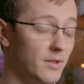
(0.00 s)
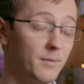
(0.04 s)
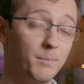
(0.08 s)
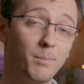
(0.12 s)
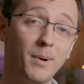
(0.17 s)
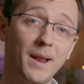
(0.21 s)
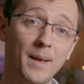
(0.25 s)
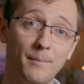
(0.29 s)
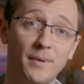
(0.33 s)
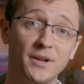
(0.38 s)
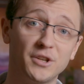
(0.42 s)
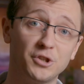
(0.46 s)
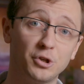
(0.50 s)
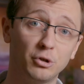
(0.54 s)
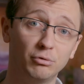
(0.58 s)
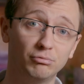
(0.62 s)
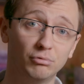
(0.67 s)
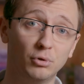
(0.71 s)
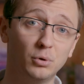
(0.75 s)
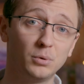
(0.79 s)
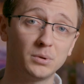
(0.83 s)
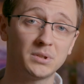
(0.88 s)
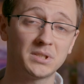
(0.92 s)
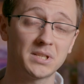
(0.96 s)
the Blackmagic
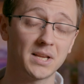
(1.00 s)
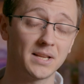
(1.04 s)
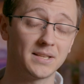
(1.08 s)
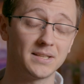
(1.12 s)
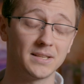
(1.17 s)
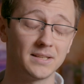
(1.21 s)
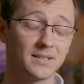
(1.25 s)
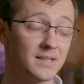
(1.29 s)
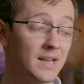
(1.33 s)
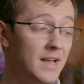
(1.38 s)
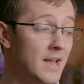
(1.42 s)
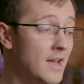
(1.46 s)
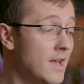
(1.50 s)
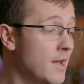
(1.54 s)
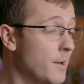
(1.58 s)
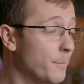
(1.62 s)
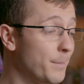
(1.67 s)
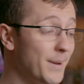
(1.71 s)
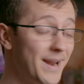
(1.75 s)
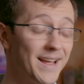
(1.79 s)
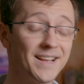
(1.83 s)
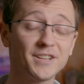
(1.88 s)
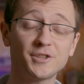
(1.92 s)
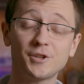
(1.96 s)
RAW settings,
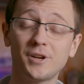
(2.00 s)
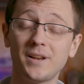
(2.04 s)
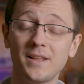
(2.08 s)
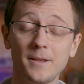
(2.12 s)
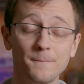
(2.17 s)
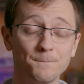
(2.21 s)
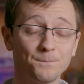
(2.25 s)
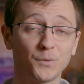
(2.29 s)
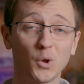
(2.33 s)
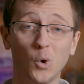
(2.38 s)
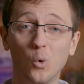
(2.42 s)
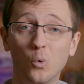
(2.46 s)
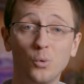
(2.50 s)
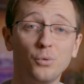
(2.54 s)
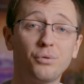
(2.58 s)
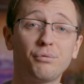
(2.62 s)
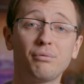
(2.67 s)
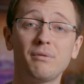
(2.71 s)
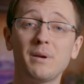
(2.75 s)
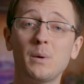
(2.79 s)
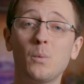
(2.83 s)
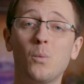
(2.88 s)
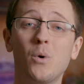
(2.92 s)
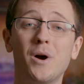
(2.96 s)
but actually all
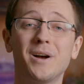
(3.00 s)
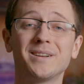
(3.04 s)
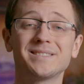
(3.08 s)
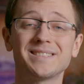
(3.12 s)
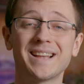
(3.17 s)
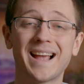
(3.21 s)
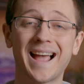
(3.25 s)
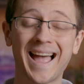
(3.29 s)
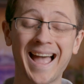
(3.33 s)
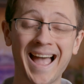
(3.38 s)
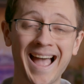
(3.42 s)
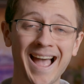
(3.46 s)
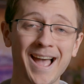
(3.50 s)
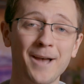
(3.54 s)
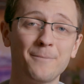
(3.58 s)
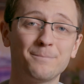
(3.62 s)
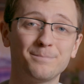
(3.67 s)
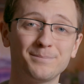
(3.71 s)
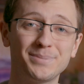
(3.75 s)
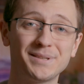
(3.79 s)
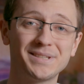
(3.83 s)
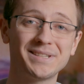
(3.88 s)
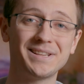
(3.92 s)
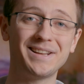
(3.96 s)
three worked
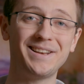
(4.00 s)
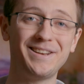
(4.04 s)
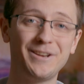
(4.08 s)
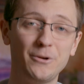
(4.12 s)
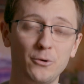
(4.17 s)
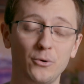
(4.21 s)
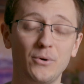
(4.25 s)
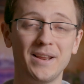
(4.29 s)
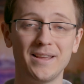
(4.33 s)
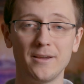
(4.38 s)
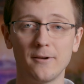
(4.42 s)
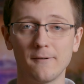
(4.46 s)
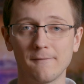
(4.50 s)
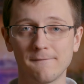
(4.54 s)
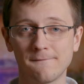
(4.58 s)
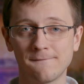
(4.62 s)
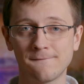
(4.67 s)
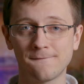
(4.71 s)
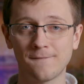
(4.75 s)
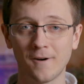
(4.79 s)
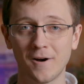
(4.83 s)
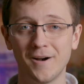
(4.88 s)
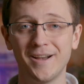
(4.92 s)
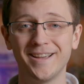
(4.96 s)
absolutely
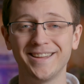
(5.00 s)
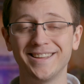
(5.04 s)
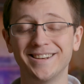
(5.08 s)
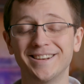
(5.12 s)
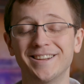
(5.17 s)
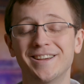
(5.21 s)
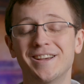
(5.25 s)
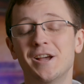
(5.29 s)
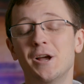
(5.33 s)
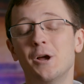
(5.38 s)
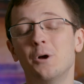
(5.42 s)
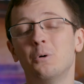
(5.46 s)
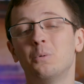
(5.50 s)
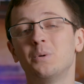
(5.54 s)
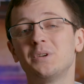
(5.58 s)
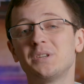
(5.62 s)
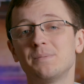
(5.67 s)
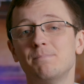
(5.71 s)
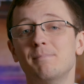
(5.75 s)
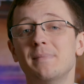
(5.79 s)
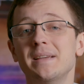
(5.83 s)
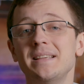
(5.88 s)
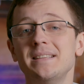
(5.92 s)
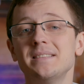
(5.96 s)
fine,
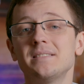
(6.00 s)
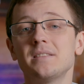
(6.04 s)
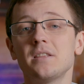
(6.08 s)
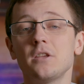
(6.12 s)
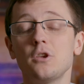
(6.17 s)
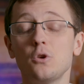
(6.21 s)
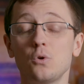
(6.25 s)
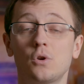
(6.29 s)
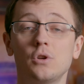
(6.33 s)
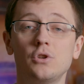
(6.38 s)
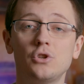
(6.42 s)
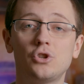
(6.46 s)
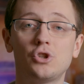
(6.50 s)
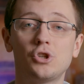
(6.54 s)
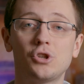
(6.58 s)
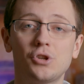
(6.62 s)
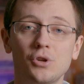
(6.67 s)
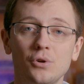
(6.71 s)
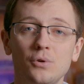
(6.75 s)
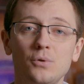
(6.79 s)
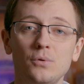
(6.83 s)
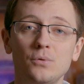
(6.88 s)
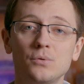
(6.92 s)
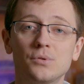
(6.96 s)
which means that you can
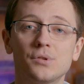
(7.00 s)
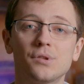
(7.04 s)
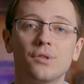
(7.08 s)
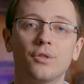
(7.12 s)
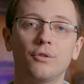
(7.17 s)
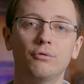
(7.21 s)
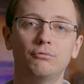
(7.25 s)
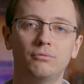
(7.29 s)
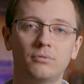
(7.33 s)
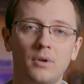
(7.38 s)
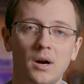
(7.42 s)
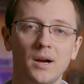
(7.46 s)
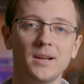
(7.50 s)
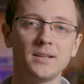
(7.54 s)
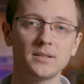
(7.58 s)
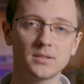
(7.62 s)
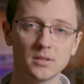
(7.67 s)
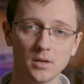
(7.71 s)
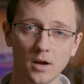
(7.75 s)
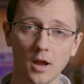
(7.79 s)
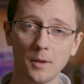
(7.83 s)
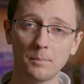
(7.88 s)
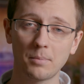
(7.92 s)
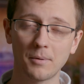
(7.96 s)
choose the right
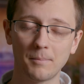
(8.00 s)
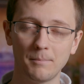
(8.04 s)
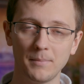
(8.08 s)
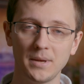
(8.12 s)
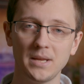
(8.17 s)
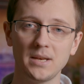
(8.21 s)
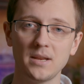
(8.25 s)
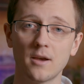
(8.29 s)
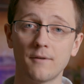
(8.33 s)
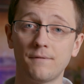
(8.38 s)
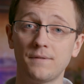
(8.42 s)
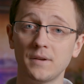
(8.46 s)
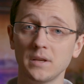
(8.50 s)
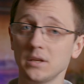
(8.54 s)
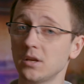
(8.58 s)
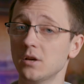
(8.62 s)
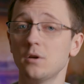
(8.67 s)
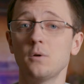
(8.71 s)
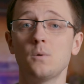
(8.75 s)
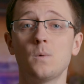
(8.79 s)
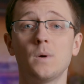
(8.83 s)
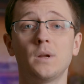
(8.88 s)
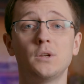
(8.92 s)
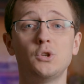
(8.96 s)
type of media for
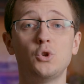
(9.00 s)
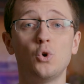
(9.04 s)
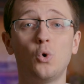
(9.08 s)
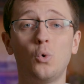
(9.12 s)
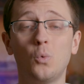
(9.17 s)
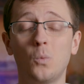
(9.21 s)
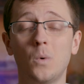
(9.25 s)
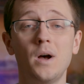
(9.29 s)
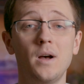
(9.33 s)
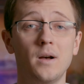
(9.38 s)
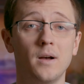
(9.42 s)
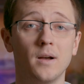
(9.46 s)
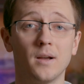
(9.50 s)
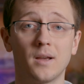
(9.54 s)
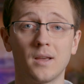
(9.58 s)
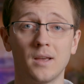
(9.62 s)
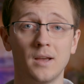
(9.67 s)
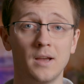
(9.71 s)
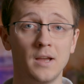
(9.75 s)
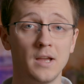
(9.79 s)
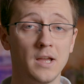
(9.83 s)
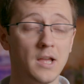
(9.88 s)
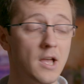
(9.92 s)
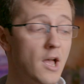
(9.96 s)
you and your
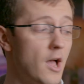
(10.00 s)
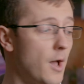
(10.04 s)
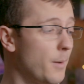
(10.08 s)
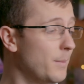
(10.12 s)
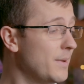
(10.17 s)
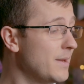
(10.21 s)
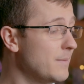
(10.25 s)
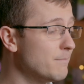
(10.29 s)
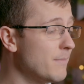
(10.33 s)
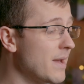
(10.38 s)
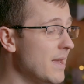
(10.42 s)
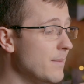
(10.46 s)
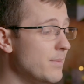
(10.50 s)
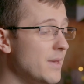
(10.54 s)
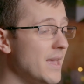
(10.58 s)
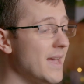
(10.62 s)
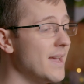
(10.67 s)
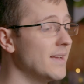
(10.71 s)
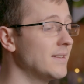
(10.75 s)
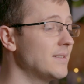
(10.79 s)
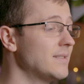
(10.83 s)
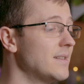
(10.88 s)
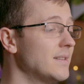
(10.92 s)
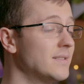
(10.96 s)
work. I mean, maybe
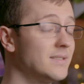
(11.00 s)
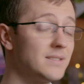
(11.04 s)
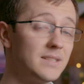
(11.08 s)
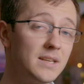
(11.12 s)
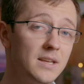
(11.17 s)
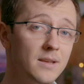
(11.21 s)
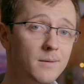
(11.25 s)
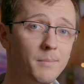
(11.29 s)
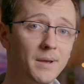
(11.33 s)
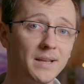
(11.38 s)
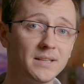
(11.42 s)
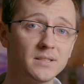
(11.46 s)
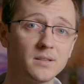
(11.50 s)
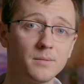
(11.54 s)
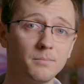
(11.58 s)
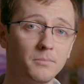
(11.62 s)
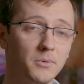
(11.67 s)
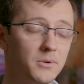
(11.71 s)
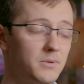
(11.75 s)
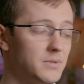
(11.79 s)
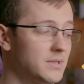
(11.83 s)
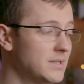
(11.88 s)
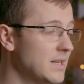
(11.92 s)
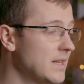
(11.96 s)
SSD makes the
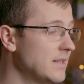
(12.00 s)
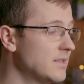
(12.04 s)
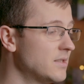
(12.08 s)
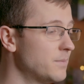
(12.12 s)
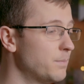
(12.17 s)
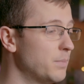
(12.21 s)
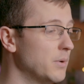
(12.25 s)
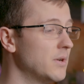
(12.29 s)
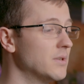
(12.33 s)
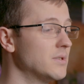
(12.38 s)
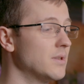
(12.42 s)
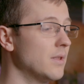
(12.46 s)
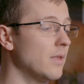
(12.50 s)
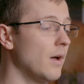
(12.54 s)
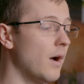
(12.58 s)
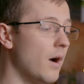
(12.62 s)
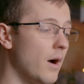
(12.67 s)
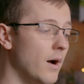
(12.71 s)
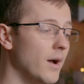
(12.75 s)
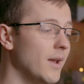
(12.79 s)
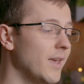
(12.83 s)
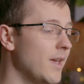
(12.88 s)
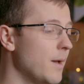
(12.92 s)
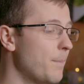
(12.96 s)
most sense because of the
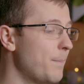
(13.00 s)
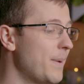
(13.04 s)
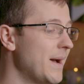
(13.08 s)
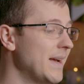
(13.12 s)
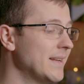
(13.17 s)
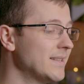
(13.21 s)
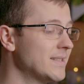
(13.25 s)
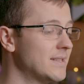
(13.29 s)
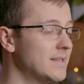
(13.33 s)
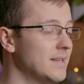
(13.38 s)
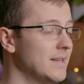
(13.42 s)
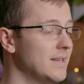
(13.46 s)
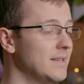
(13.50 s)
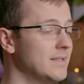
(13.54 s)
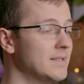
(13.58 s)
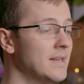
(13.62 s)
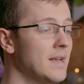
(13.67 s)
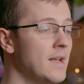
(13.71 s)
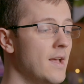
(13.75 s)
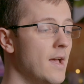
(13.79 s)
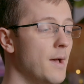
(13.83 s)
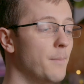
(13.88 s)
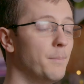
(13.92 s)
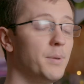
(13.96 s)
high capacities
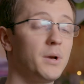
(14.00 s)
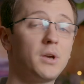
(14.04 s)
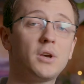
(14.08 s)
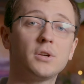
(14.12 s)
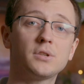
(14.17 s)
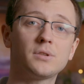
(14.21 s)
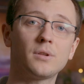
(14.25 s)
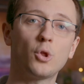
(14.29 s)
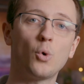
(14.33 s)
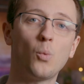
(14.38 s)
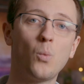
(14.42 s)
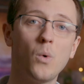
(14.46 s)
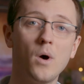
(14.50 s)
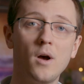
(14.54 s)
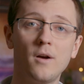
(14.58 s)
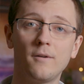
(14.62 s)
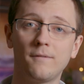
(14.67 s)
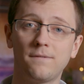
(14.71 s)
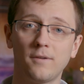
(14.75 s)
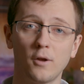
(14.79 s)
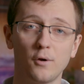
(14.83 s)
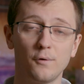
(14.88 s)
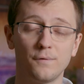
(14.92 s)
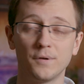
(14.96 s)
and because of the
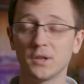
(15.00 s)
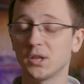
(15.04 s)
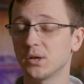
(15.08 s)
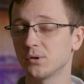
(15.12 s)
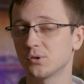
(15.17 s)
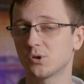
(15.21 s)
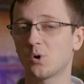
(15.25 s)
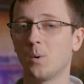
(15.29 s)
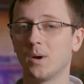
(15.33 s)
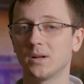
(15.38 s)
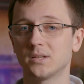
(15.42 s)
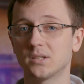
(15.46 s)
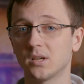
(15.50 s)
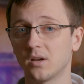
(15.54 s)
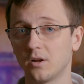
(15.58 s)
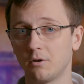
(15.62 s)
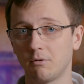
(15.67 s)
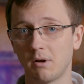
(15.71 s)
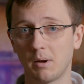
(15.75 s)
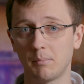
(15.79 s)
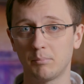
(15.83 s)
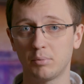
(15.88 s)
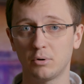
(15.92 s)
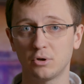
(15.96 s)
workflow for those quick
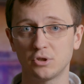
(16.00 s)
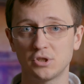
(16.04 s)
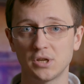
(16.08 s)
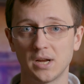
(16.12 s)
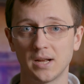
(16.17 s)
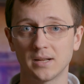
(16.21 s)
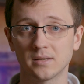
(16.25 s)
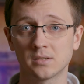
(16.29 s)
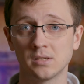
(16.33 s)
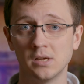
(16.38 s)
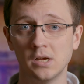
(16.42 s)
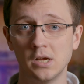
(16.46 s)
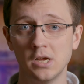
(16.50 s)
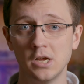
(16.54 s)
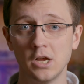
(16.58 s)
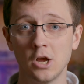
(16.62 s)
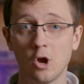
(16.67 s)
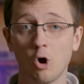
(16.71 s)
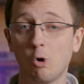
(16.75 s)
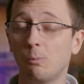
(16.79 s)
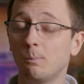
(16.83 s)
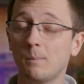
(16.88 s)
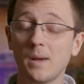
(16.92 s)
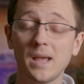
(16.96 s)
turnaround projects.
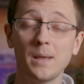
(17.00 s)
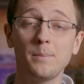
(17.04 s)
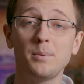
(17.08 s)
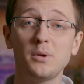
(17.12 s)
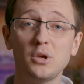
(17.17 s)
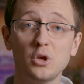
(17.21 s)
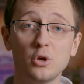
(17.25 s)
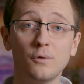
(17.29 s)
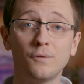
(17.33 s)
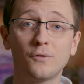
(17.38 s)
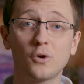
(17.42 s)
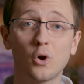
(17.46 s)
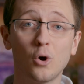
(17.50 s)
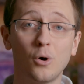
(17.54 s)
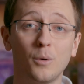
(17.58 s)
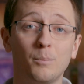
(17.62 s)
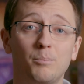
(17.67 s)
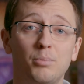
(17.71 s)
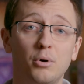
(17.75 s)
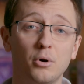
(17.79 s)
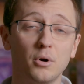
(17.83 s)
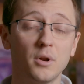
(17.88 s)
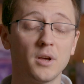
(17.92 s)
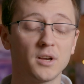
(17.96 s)
Or maybe you've
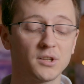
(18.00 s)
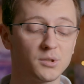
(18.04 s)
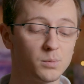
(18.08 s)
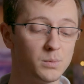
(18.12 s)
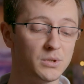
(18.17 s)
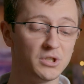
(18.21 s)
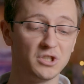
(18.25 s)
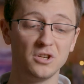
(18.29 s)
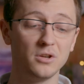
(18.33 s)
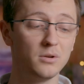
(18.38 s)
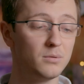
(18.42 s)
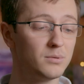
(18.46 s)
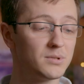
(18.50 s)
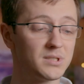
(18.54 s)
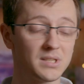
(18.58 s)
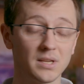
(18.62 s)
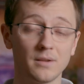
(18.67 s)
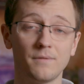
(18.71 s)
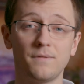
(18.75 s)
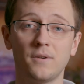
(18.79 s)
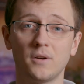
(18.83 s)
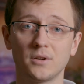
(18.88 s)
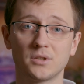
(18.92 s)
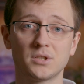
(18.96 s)
got products which use
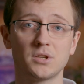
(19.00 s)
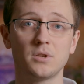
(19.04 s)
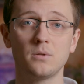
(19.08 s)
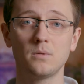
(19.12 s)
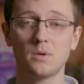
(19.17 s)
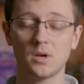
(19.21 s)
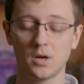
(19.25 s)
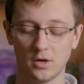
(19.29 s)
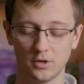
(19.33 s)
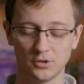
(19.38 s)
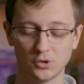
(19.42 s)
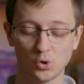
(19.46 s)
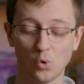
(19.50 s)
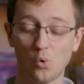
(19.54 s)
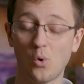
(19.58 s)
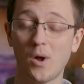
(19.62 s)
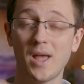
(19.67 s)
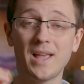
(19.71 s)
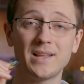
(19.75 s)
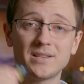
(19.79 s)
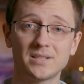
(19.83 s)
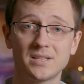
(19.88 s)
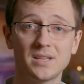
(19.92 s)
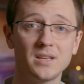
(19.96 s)
CFast 2 cards or
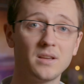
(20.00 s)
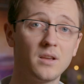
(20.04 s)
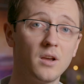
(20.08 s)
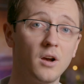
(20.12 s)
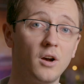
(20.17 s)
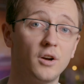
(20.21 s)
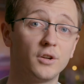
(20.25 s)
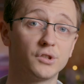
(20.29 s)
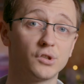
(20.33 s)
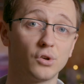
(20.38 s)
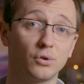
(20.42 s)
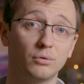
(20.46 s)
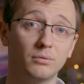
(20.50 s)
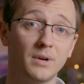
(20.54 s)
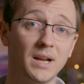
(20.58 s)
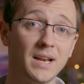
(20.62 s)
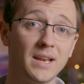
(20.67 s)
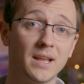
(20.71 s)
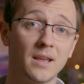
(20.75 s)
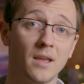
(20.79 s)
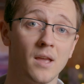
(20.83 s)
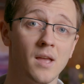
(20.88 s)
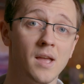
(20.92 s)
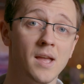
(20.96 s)
SD cards
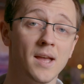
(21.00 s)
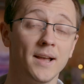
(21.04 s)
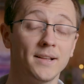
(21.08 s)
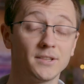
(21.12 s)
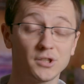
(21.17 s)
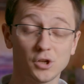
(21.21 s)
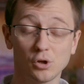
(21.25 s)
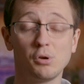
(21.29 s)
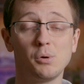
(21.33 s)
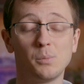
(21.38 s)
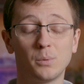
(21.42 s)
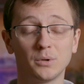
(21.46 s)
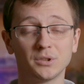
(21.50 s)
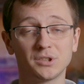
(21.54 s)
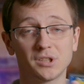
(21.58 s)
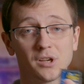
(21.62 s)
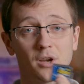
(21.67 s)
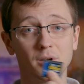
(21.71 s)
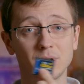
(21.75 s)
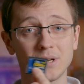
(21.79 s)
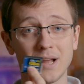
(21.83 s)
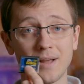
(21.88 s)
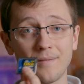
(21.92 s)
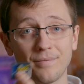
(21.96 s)
already, and so you want to
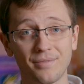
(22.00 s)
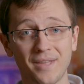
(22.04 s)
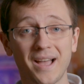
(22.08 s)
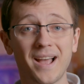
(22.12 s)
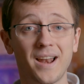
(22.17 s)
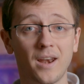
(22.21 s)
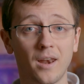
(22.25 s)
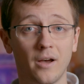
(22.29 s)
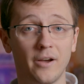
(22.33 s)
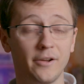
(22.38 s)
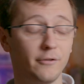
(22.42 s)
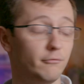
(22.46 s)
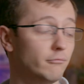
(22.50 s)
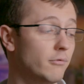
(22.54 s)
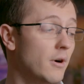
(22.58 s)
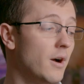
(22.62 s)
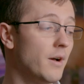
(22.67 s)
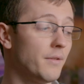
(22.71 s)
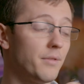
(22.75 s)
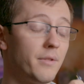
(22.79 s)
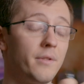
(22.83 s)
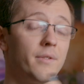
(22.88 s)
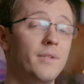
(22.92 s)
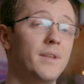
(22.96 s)
go down that line
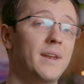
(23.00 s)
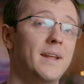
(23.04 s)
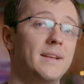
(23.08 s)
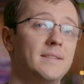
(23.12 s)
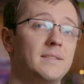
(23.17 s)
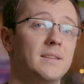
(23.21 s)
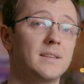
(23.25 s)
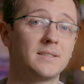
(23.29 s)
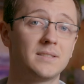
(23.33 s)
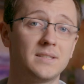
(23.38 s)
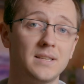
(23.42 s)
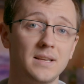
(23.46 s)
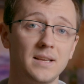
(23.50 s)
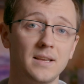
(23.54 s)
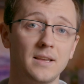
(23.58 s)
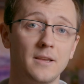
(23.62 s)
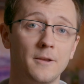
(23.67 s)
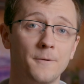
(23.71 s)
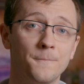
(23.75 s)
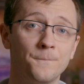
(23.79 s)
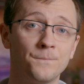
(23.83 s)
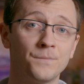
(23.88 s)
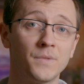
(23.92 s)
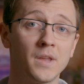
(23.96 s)
rather than
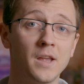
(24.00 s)
SSD.